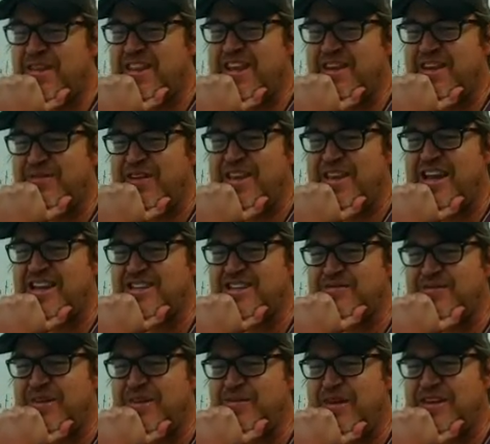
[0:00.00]
to think of it, that
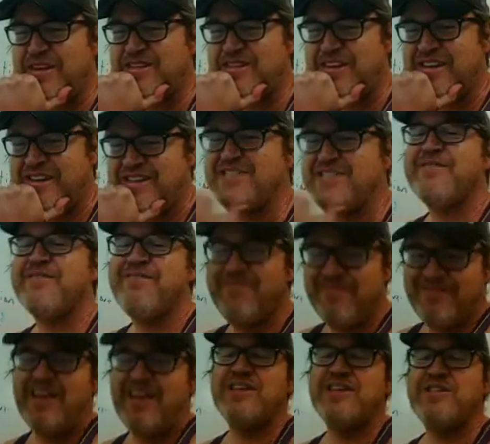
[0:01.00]
doesn't really make sense,
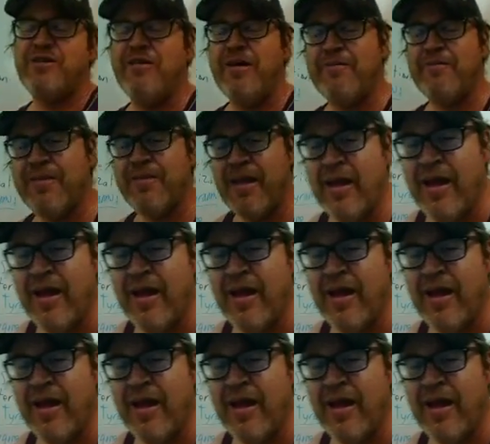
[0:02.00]
and so on.